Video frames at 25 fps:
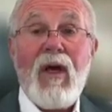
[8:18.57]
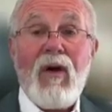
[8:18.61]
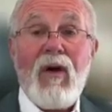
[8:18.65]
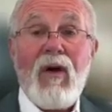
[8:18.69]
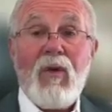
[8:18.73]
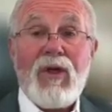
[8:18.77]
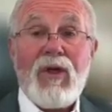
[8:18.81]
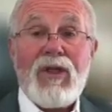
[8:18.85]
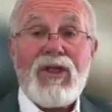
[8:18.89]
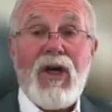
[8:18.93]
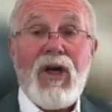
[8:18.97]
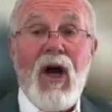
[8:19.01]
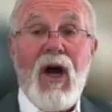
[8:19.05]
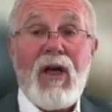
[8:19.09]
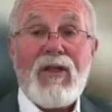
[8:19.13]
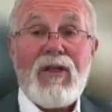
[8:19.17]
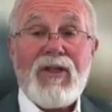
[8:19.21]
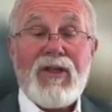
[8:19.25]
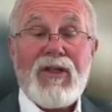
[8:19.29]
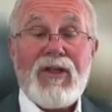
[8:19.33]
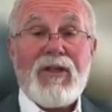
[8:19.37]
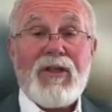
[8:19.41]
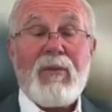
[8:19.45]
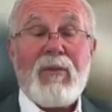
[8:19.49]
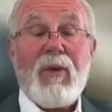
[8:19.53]
which
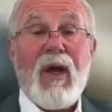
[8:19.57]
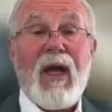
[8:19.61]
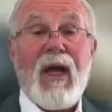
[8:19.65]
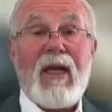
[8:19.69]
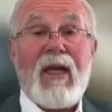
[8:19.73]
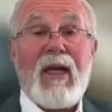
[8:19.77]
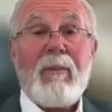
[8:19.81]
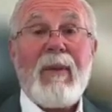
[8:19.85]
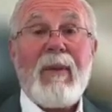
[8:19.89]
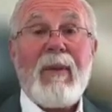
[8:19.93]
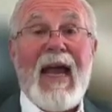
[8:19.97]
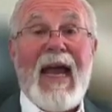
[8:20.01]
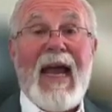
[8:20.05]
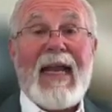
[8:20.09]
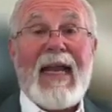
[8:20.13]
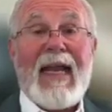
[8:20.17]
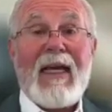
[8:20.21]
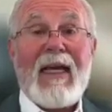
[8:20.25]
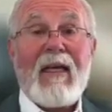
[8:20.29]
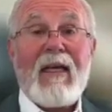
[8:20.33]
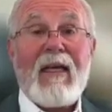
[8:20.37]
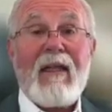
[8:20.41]
causes the brain to panic